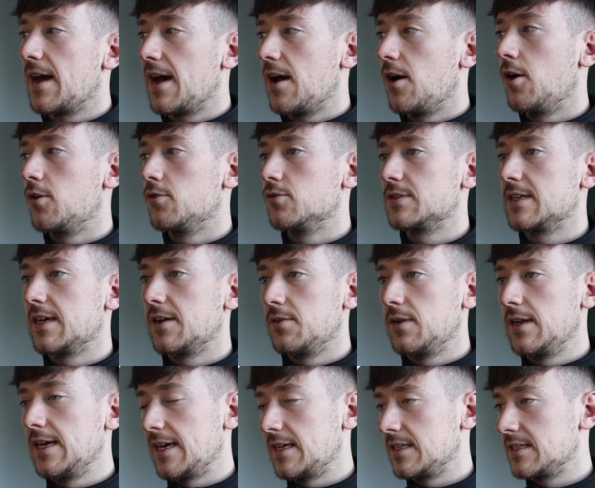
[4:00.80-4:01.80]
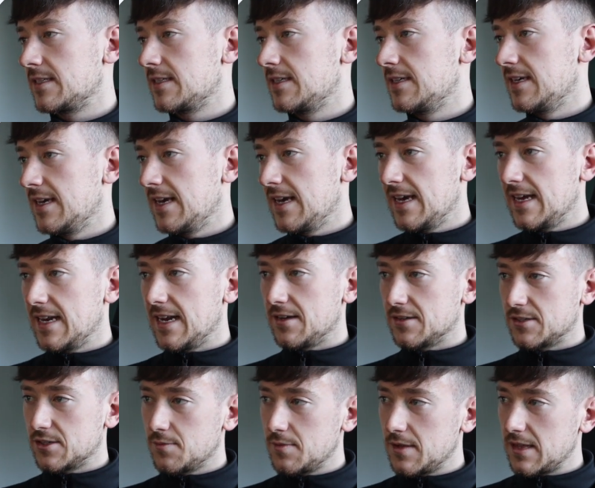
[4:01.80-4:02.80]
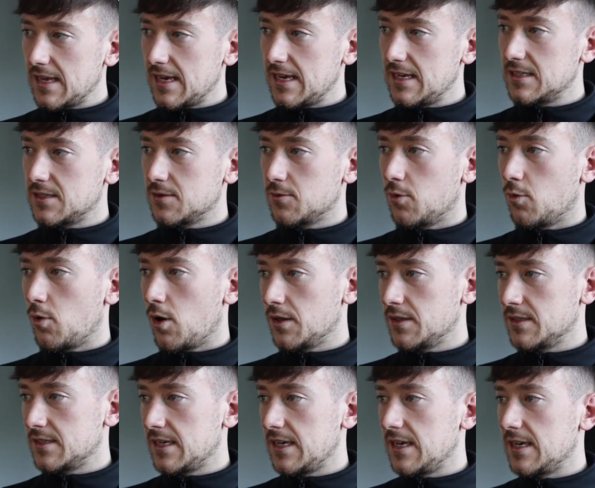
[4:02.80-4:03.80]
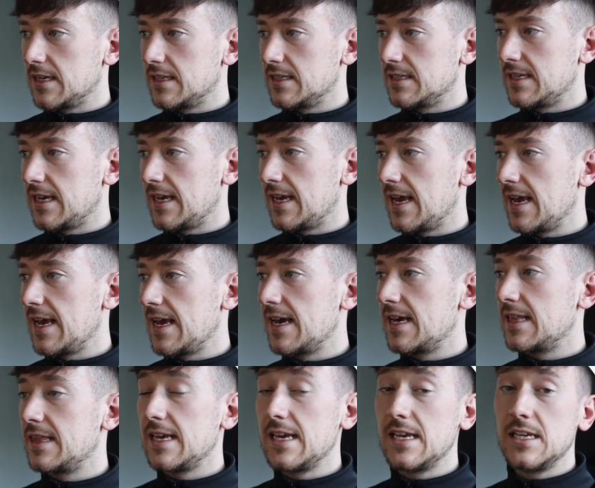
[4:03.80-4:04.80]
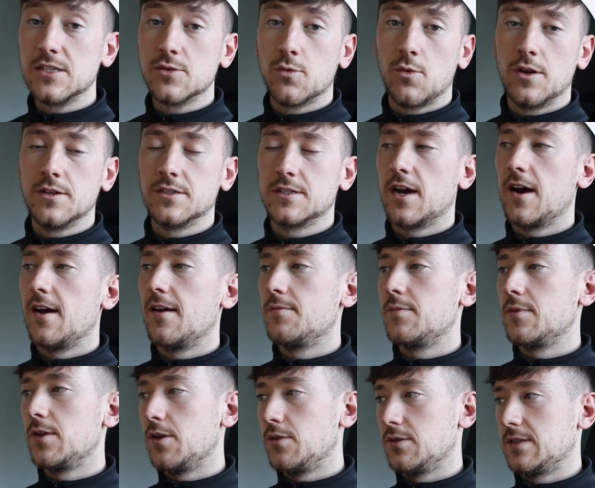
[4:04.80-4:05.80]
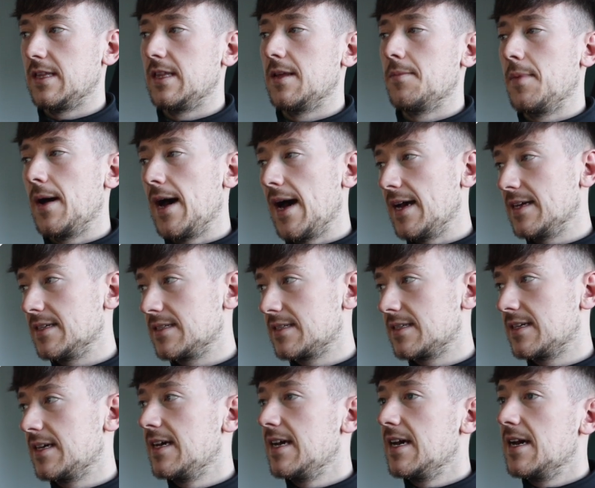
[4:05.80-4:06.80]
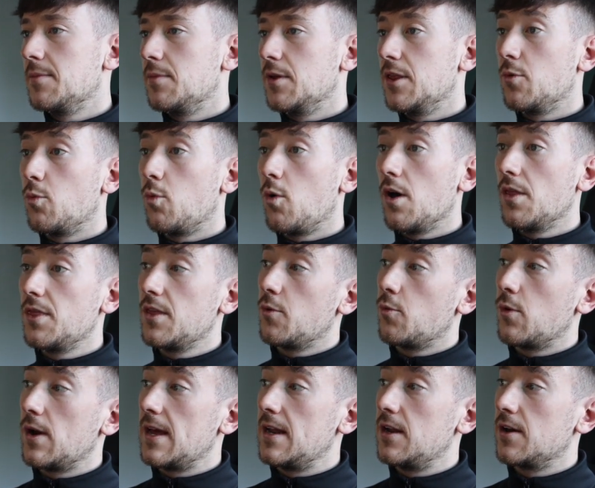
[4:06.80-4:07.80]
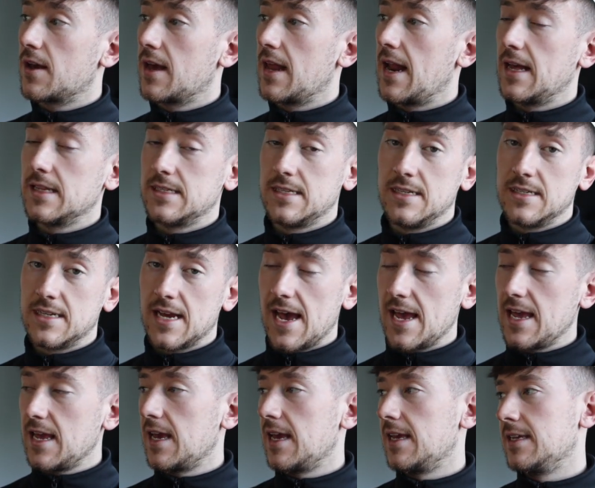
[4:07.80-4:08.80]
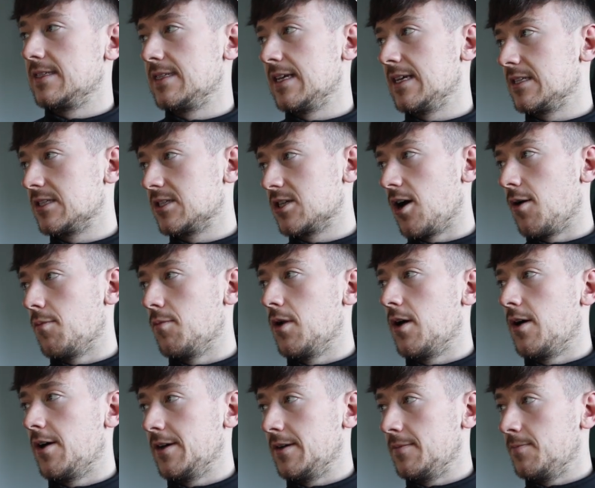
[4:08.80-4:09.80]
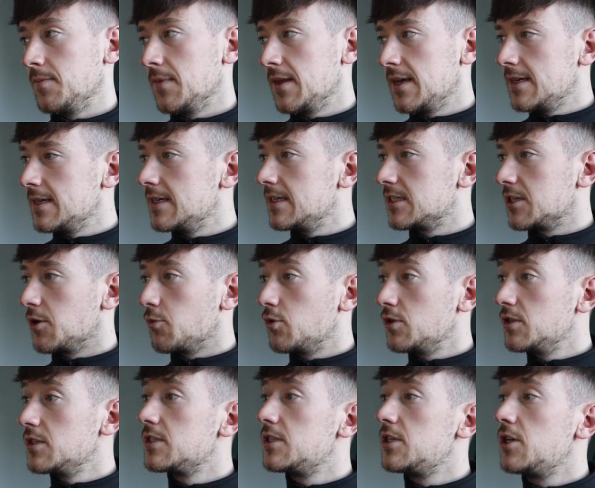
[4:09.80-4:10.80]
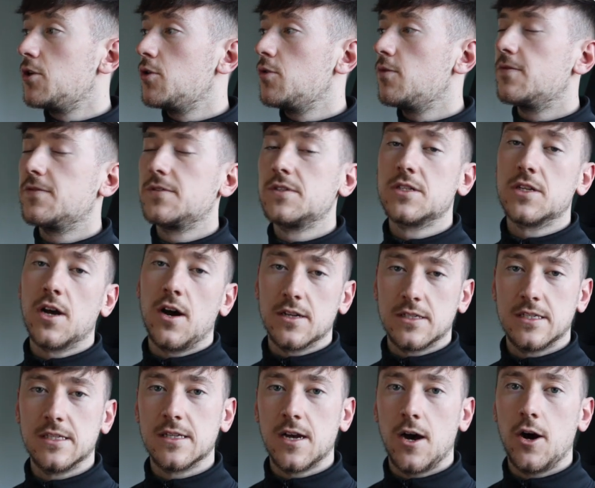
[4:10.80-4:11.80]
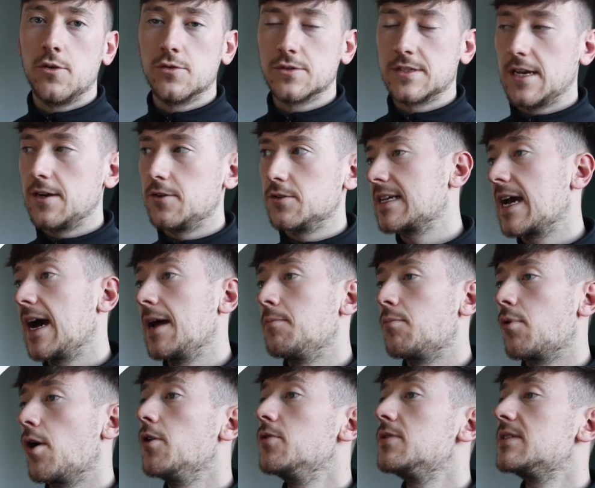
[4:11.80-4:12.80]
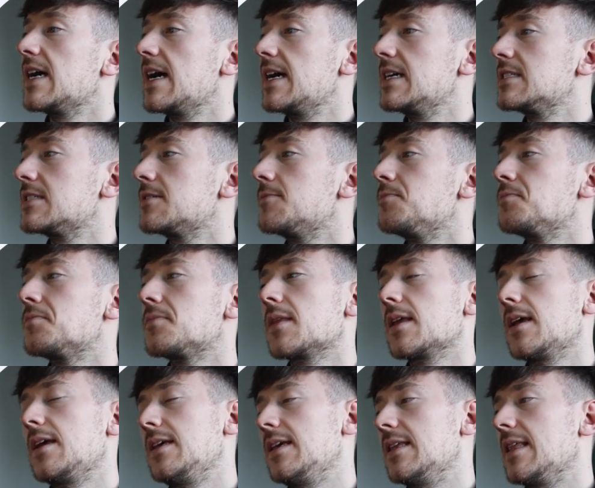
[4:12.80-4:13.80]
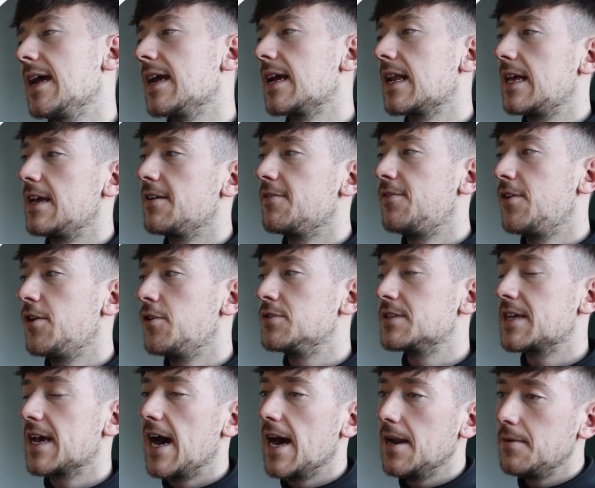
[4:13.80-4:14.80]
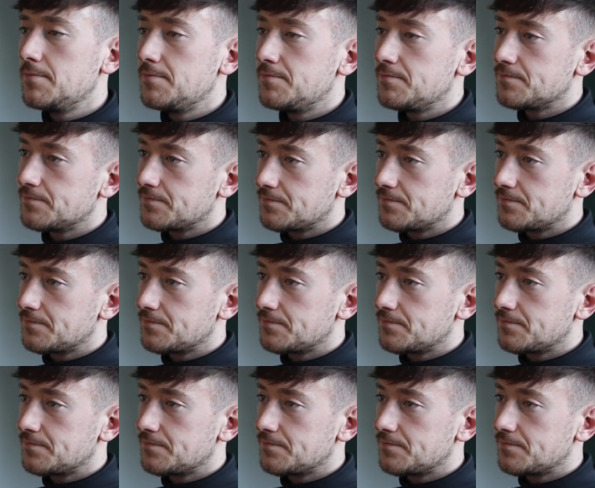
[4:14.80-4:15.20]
that wholesale list. Now, some of these ones that you can see here, these are ones that I've used in the past. But the one that we're looking at today is this top line. So once you've started the wholesale scan process, you then click view scan